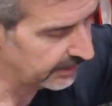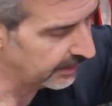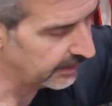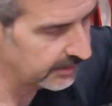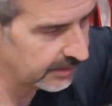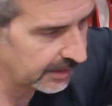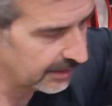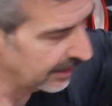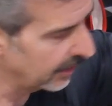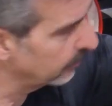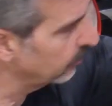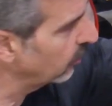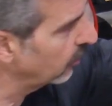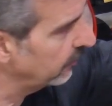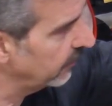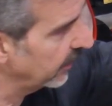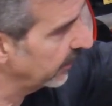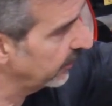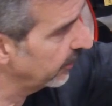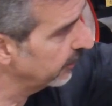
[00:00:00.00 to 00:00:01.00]
in the cloud
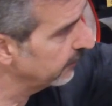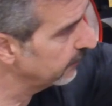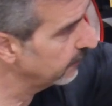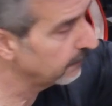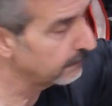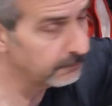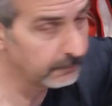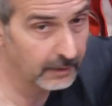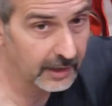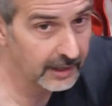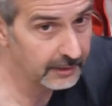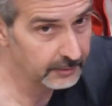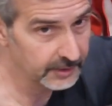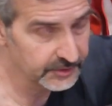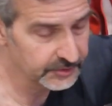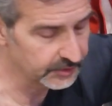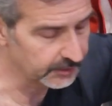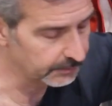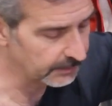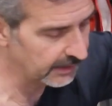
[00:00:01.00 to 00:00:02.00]
profile area for
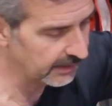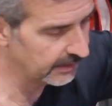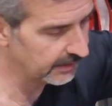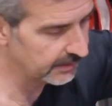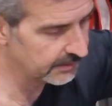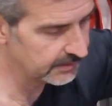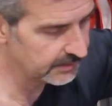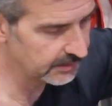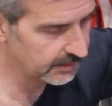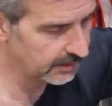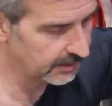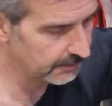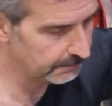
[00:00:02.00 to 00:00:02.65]
iRacing, and